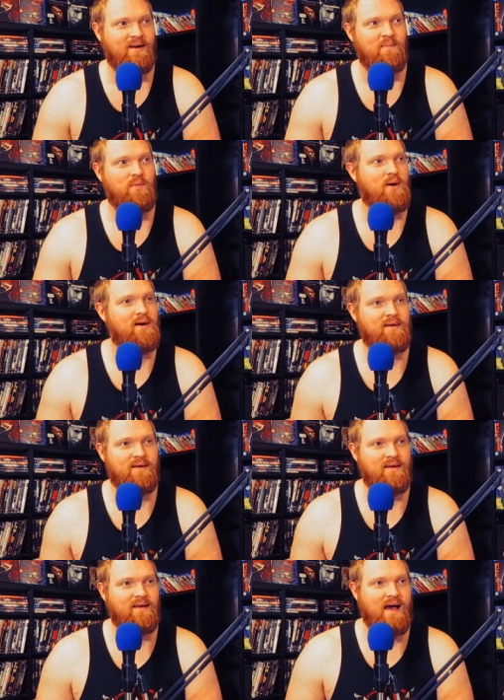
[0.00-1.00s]
But,
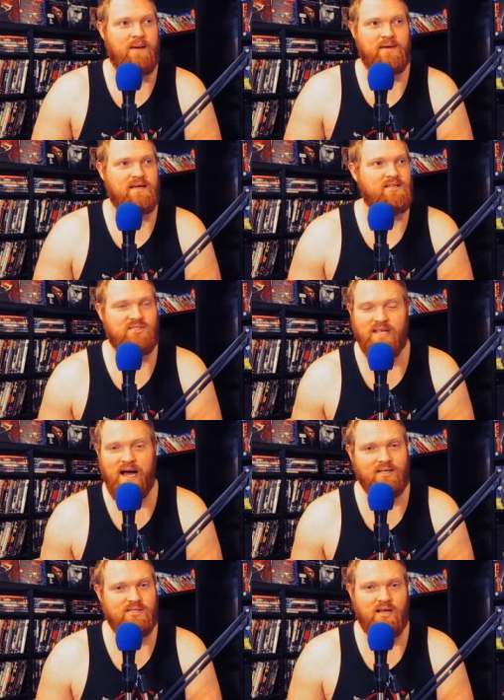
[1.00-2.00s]
I mean, he just
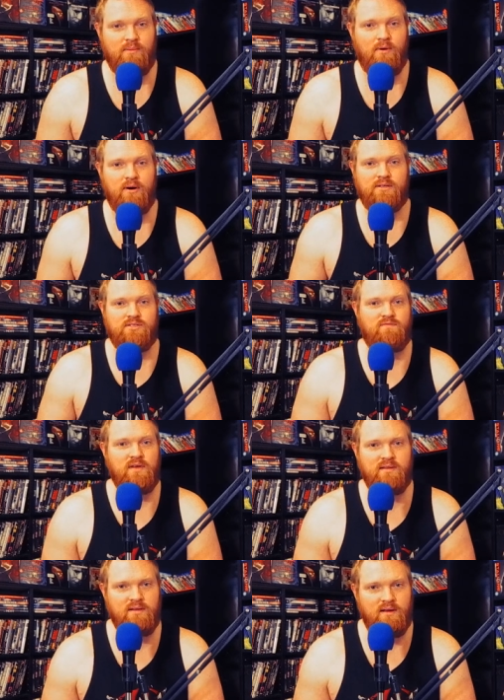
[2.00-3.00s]
knocks it out of the park as the
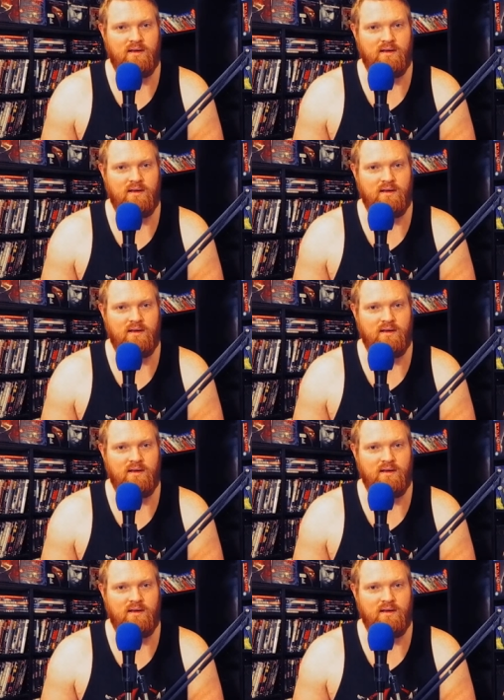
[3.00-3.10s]
villain.